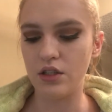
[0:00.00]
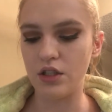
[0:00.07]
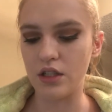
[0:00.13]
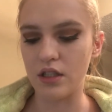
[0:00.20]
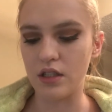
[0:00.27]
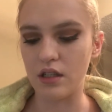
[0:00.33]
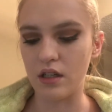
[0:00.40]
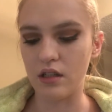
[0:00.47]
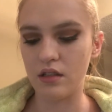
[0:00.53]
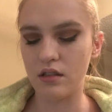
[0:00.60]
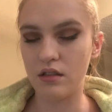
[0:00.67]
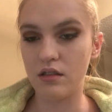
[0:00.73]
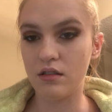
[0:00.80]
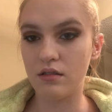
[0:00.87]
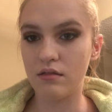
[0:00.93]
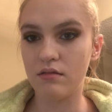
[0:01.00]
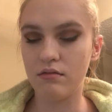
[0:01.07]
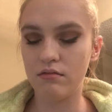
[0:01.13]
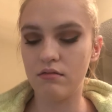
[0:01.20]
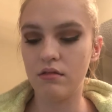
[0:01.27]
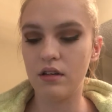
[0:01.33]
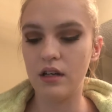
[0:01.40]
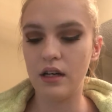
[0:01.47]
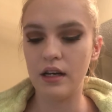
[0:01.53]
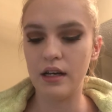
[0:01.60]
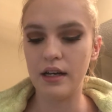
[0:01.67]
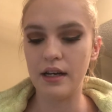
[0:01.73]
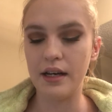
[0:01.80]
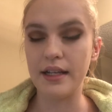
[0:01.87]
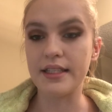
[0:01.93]
Just because
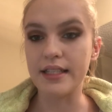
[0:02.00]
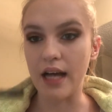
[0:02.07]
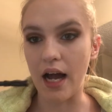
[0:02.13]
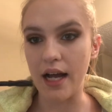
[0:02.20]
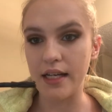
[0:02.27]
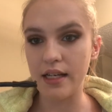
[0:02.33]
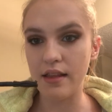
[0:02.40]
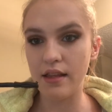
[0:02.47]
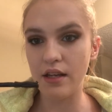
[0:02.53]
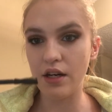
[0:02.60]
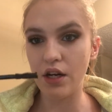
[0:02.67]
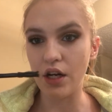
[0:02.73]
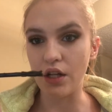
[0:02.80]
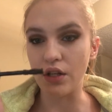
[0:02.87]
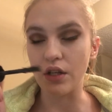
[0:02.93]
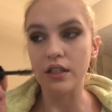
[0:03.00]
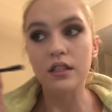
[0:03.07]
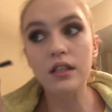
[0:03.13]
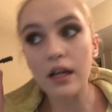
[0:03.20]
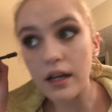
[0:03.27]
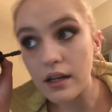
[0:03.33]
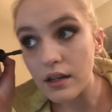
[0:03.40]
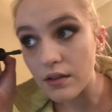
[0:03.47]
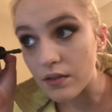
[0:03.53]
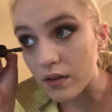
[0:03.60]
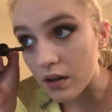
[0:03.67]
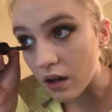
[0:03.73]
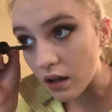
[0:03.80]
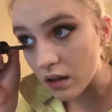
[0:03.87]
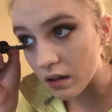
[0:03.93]
it's kind of thinner. It looks like a
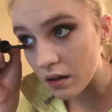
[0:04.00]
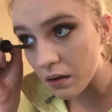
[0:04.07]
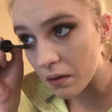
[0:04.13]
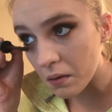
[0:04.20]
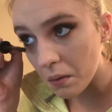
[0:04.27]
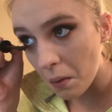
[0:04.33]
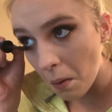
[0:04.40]
different color.